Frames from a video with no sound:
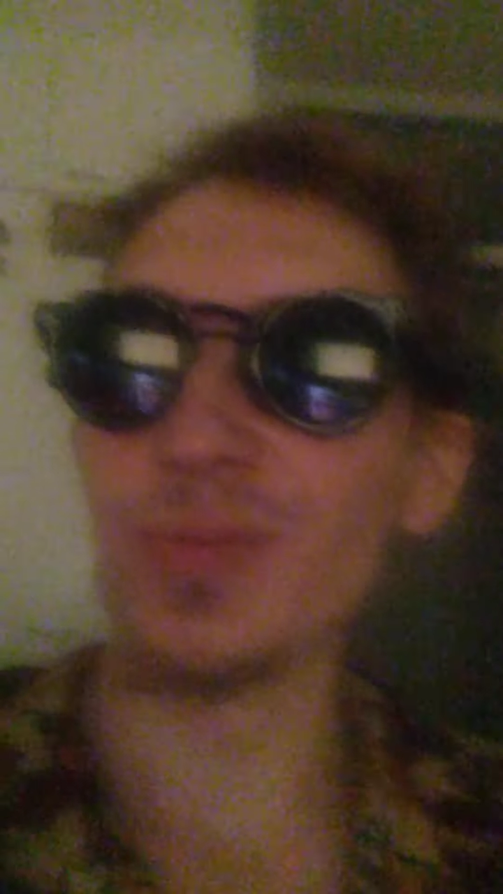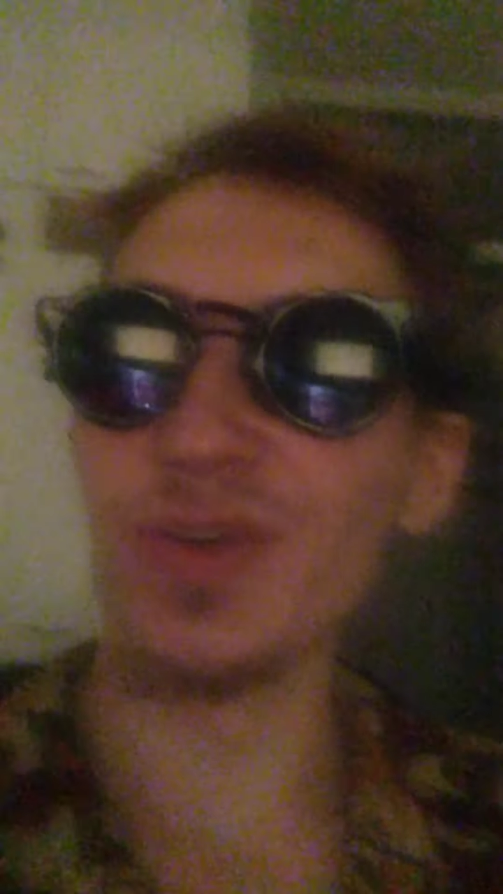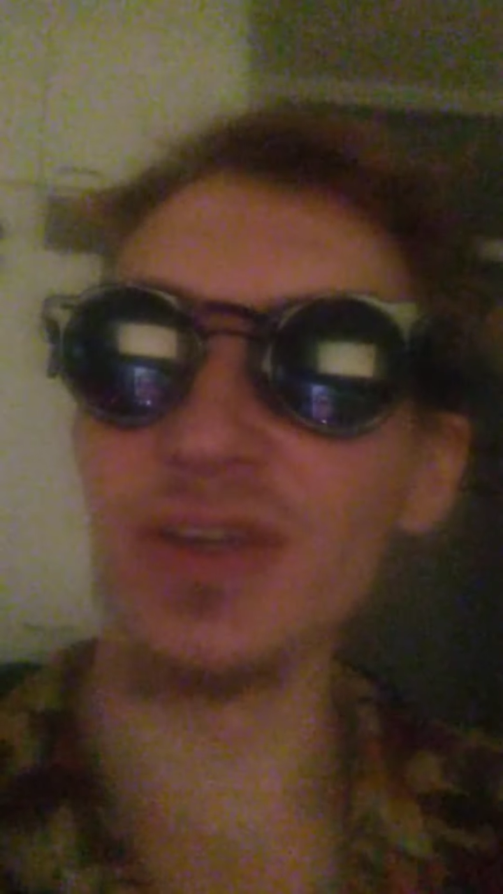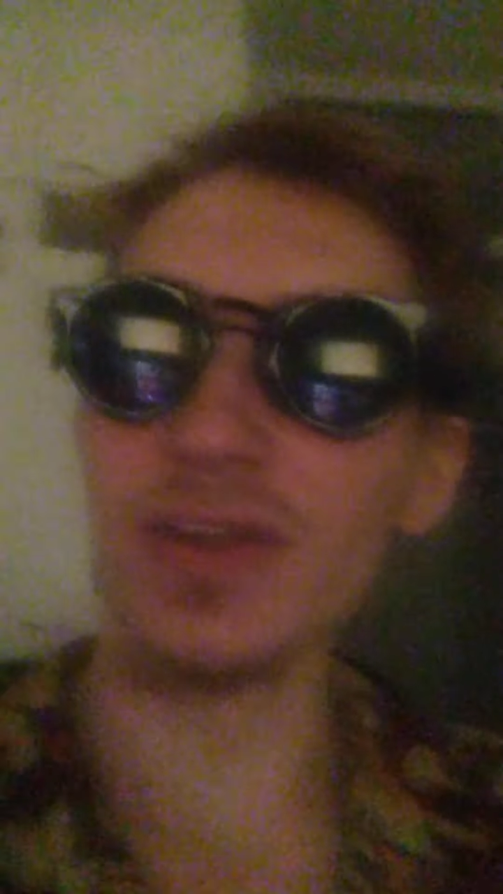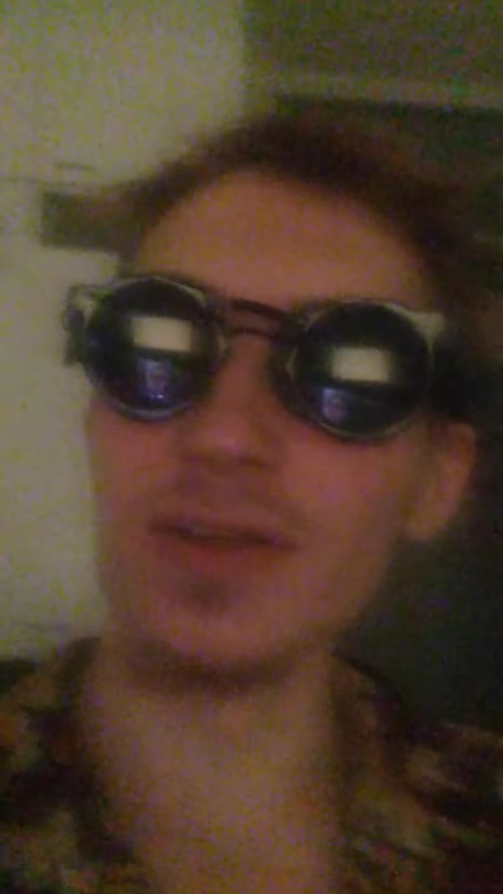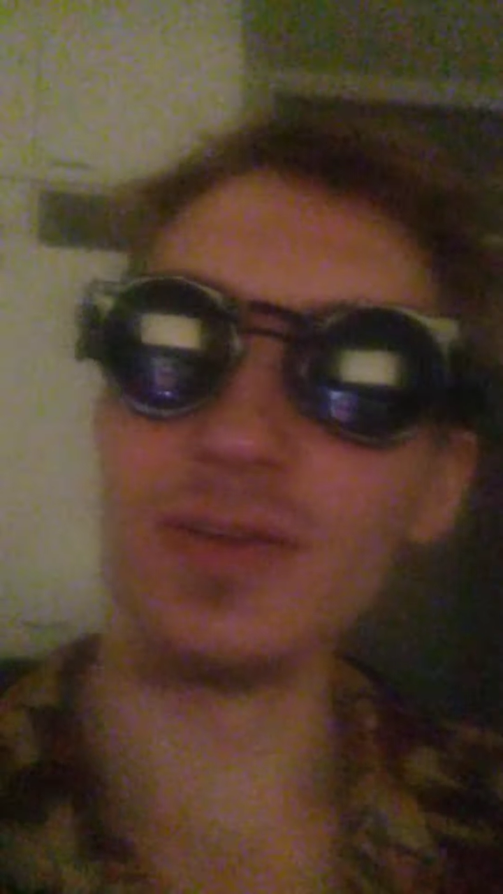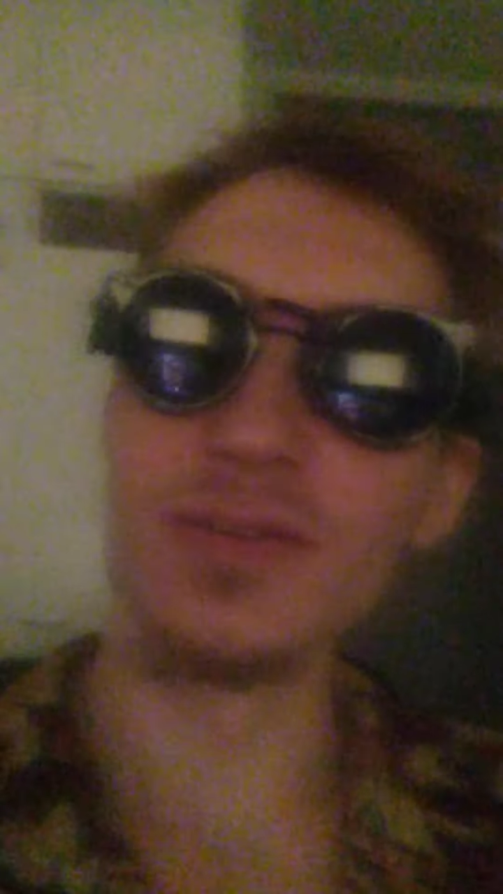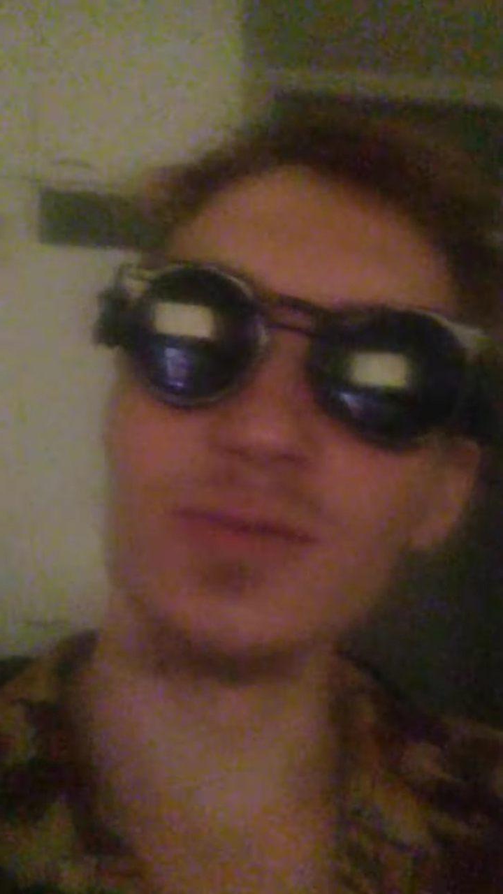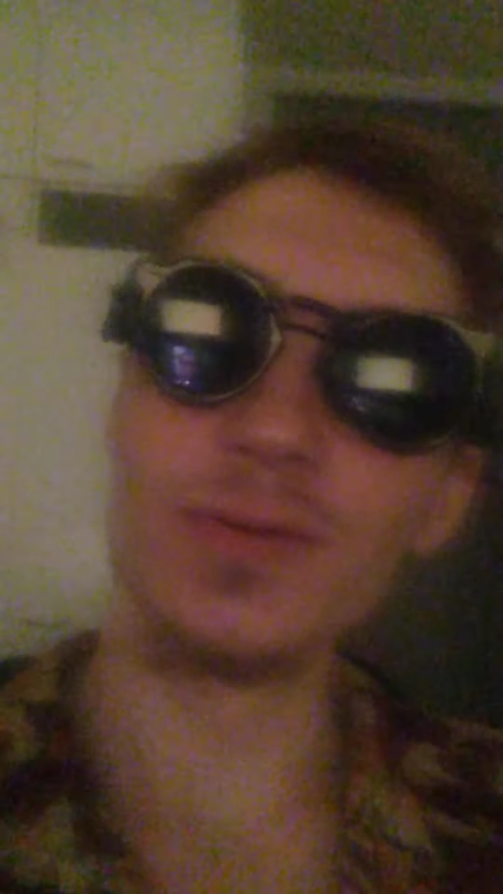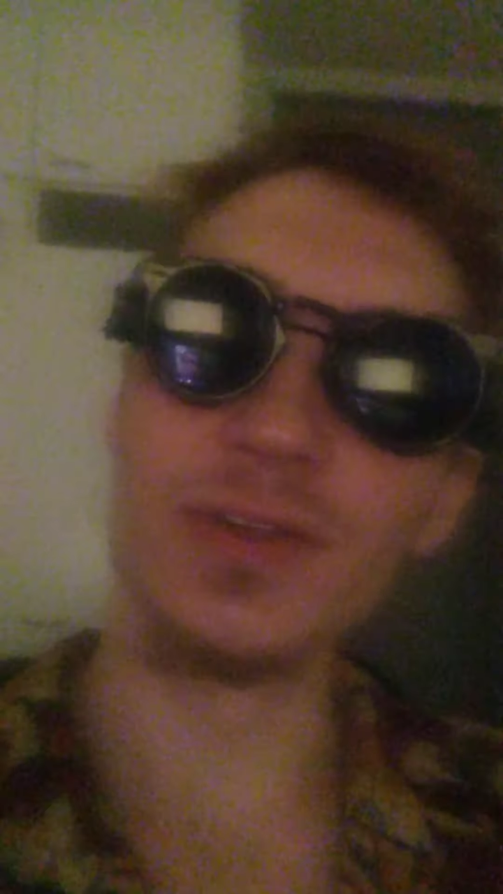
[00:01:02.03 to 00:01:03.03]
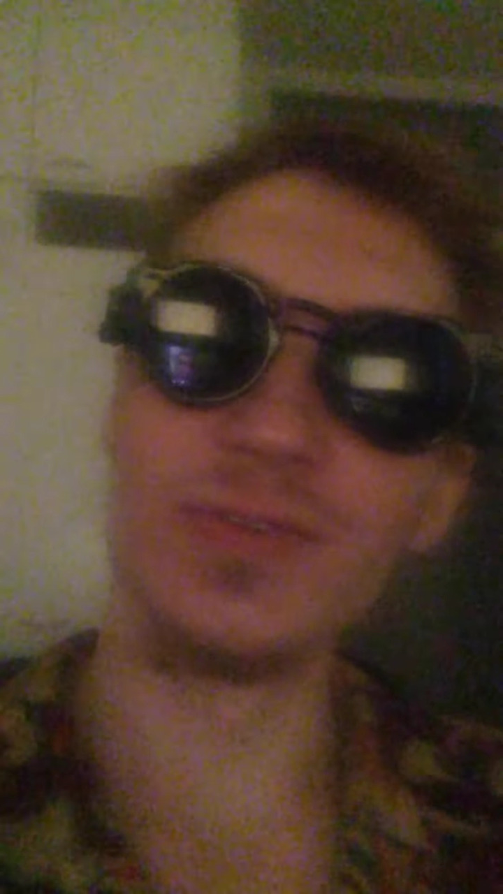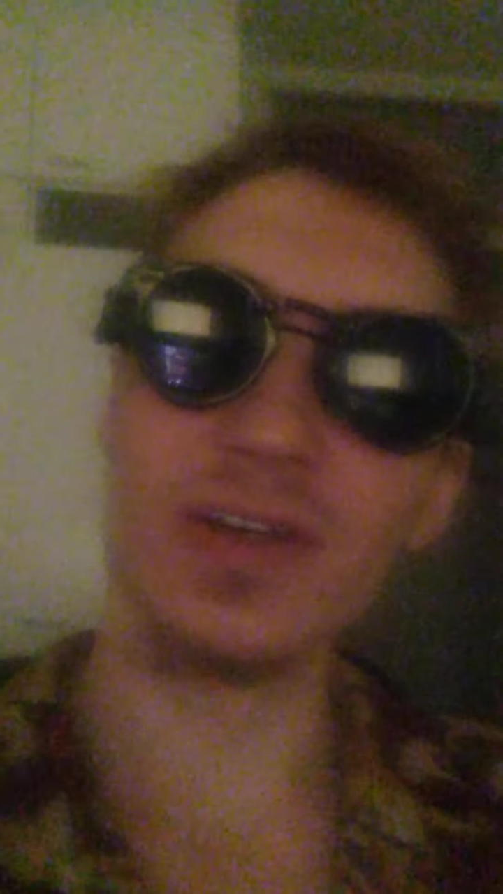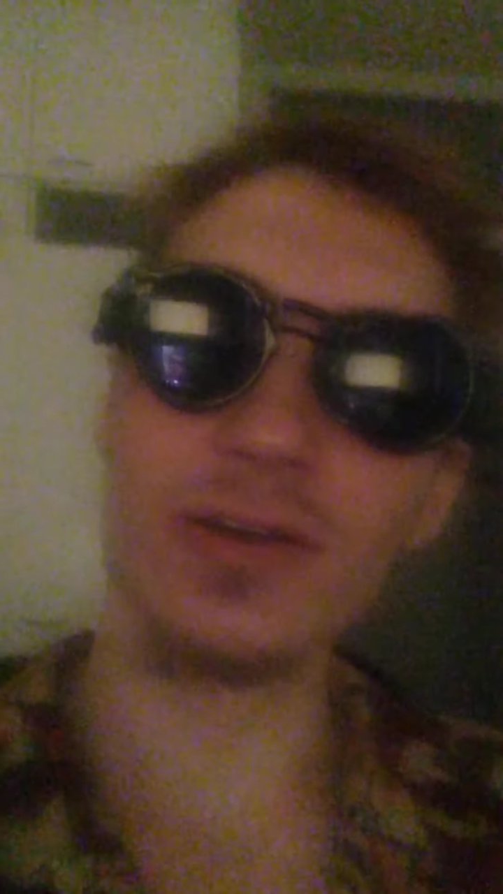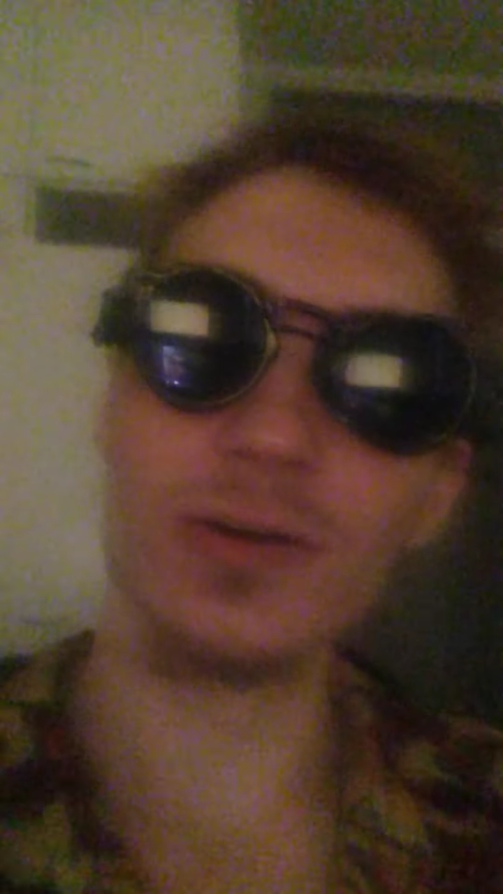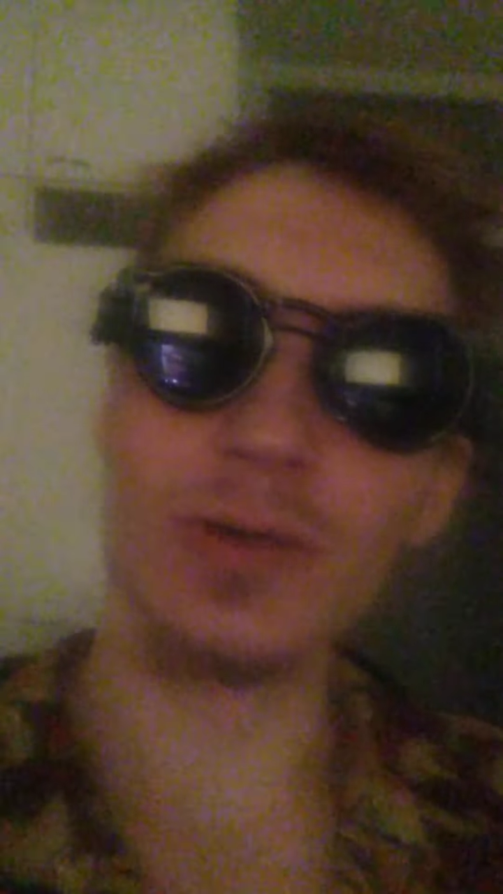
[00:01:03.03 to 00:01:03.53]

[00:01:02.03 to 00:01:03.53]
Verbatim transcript: be, if I go